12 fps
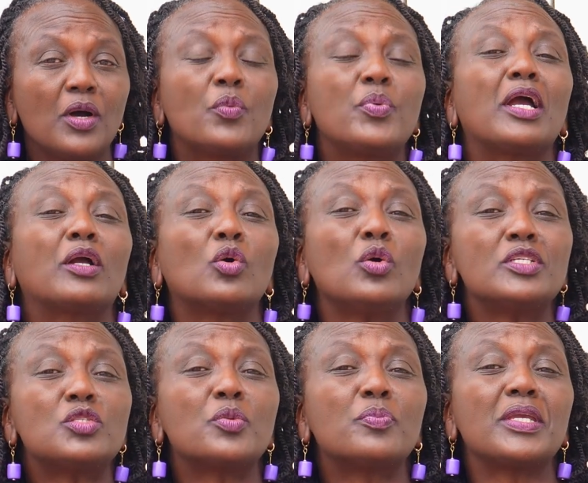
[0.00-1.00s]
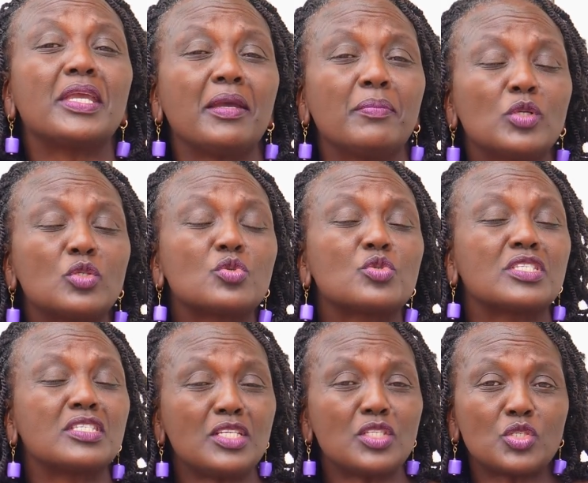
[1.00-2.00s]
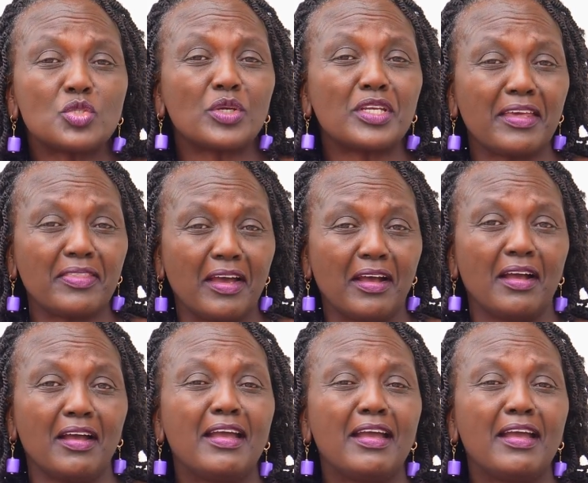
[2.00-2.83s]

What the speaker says: we are going to be able to sit together